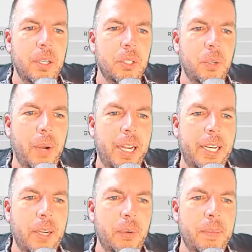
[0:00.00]
So right
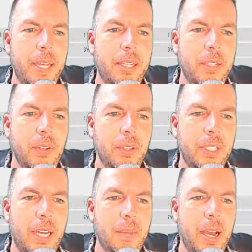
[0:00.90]
here we made this
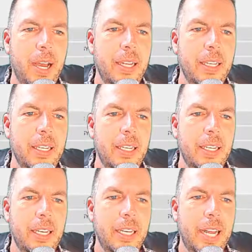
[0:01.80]
all-time high,
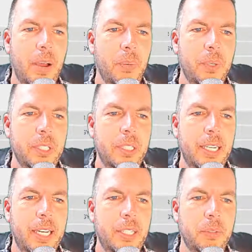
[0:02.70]
and now we're just
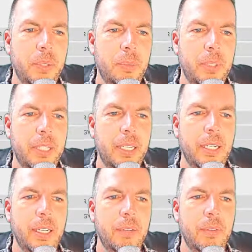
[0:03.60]
93%
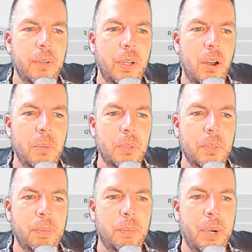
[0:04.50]
of almost
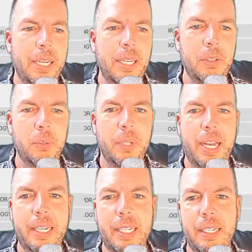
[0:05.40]
breaking through
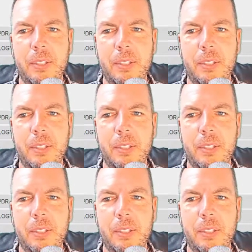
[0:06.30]
that again.